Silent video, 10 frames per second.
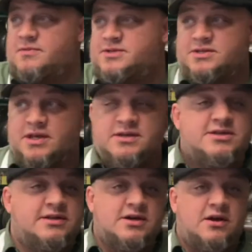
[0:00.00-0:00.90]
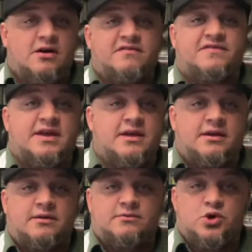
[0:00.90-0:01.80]
is the thing you see a ton of
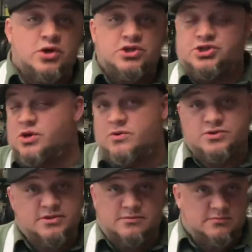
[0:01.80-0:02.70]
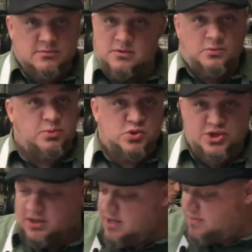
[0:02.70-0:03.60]
in cooking shows and little bullshit
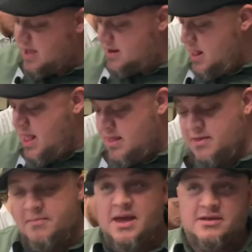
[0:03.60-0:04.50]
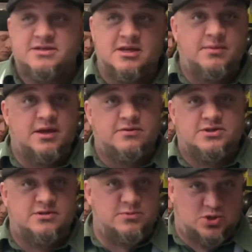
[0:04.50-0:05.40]
like that, and they make it seem like there's
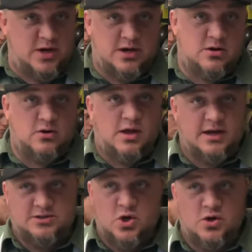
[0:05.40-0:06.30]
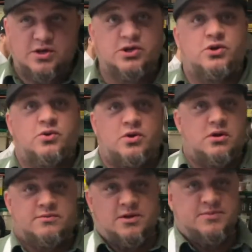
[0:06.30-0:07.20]
some trick or like it's hard to do or
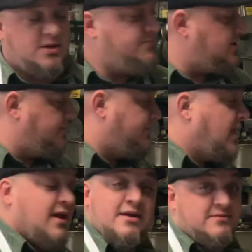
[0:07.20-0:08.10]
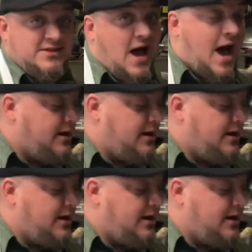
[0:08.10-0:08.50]
something. It's not.